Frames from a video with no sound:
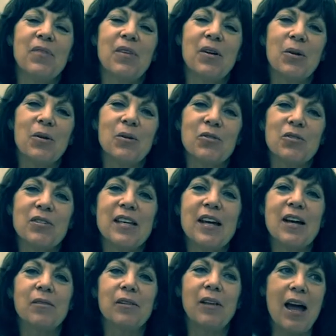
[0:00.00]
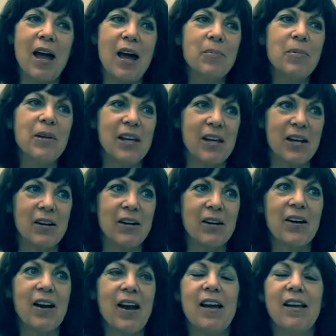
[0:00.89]
the ultrasound lab
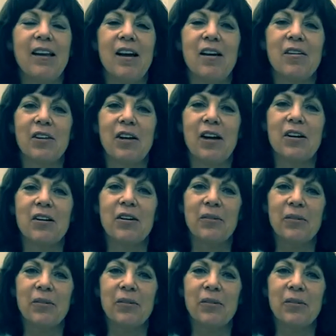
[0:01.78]
here at Healthcare